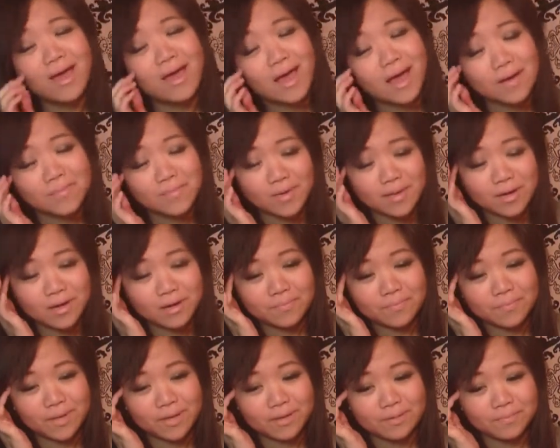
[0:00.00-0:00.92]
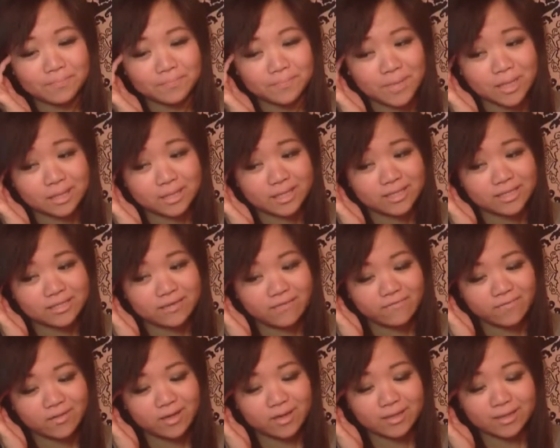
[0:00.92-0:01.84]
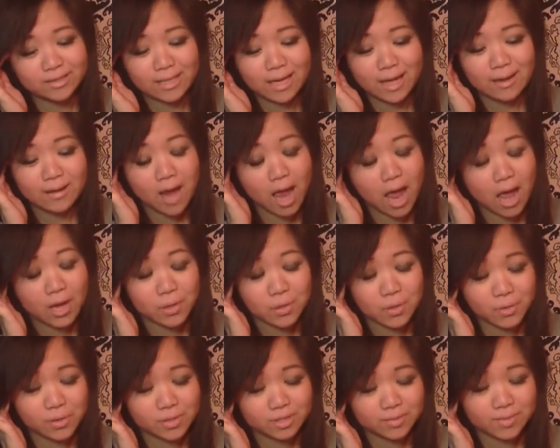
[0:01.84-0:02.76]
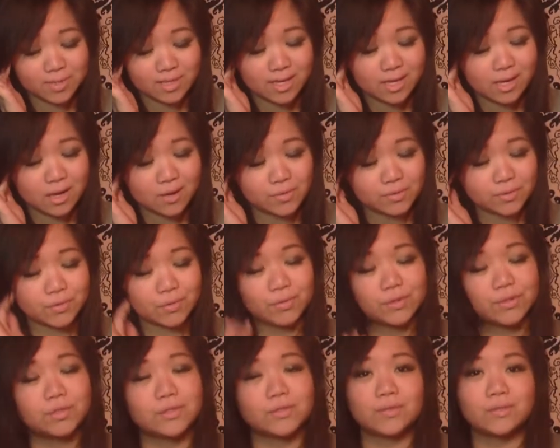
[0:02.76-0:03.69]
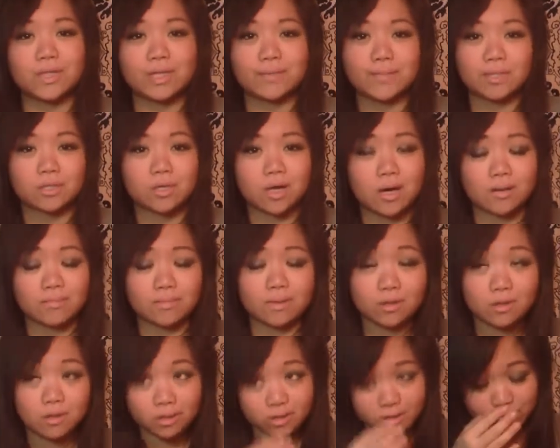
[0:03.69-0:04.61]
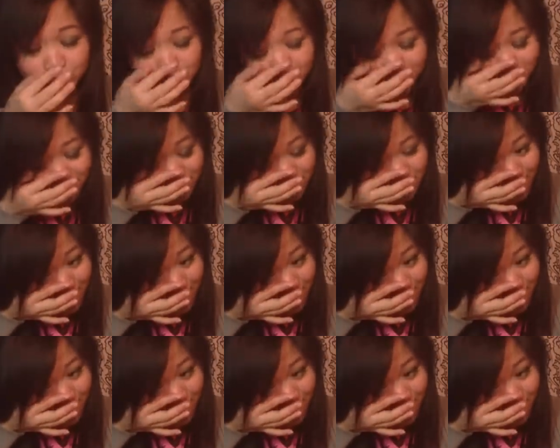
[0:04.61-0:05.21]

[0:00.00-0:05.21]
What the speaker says: I made up a list of things that annoys me, and I was going to do like my top. Oh, isn't there something in my